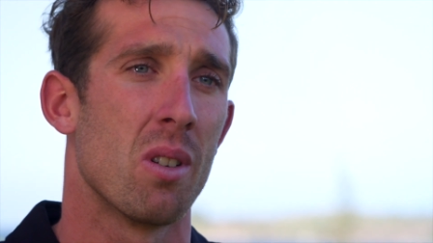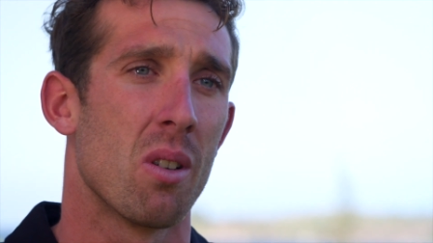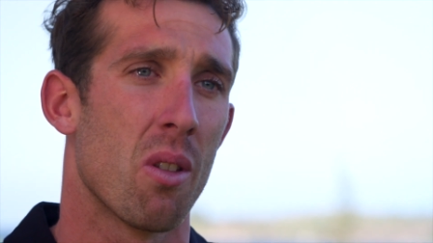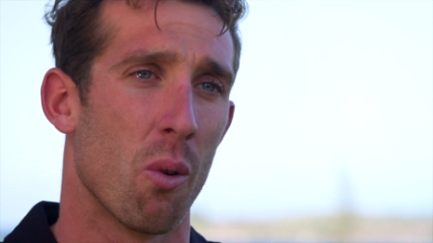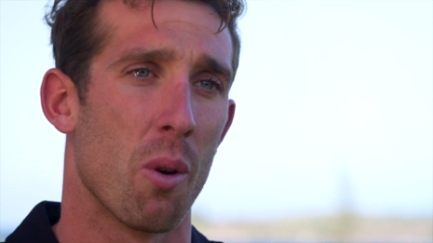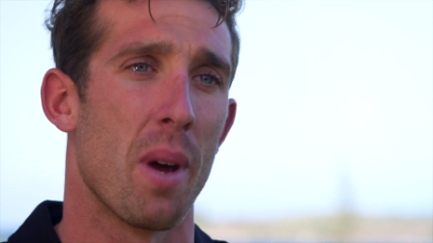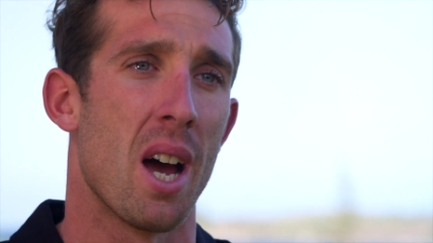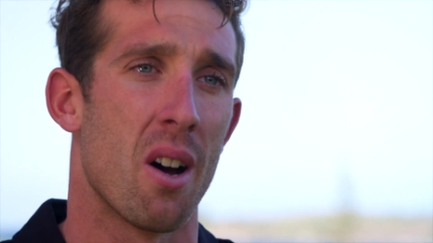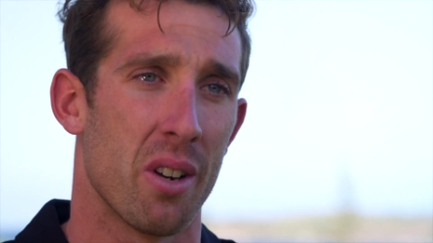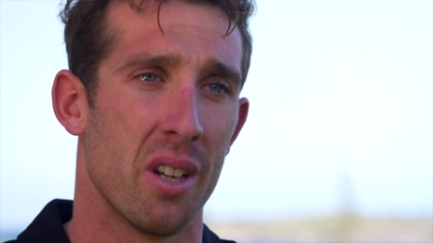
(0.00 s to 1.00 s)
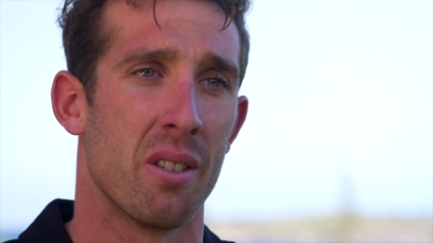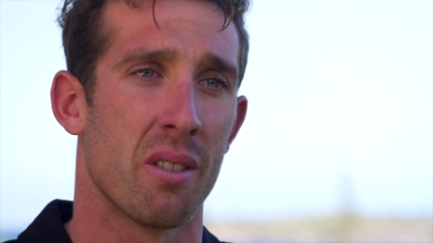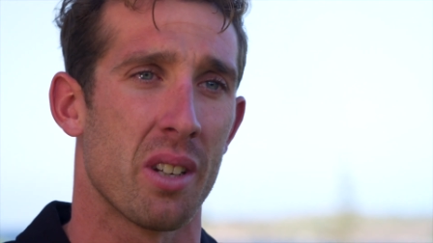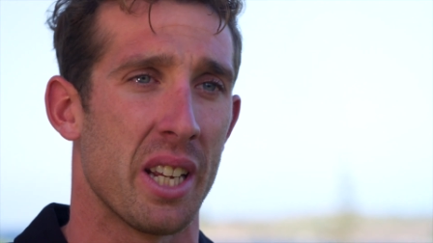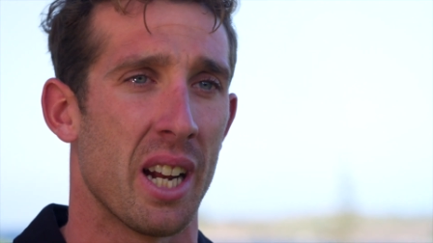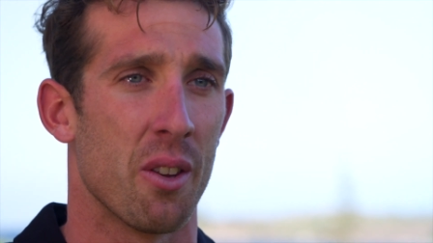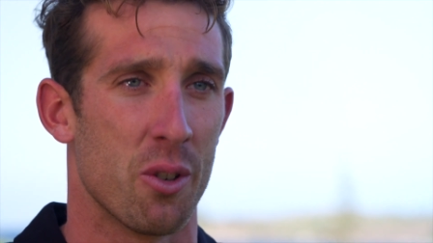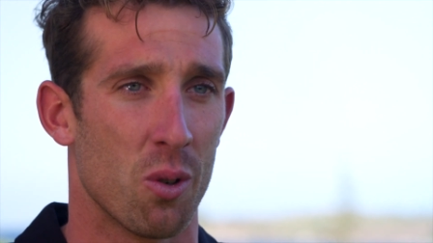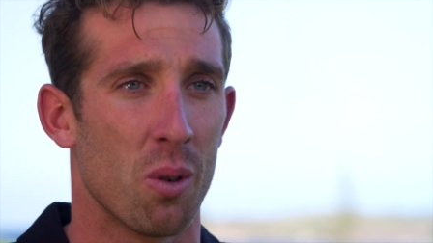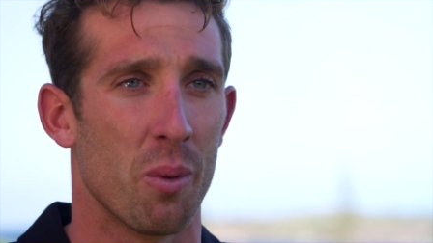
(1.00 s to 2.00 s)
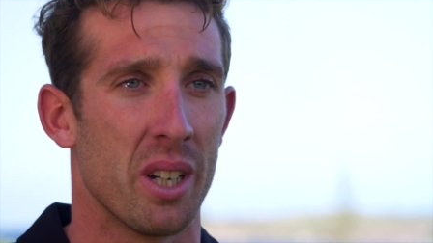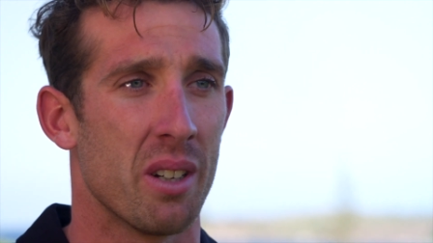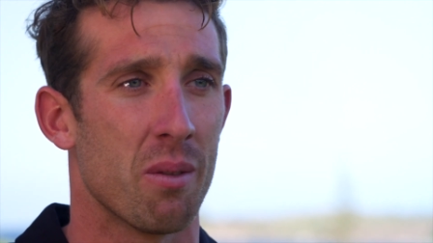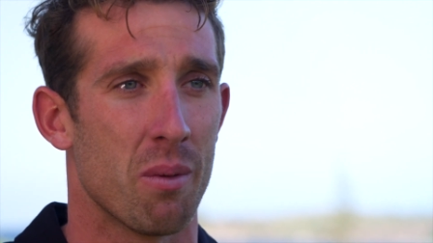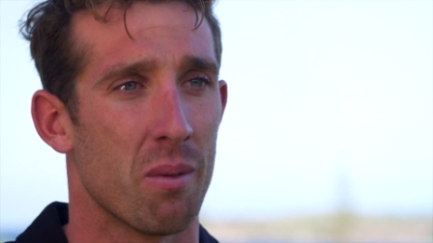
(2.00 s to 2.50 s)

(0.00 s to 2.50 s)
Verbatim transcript: you know, thought about and get out the door when,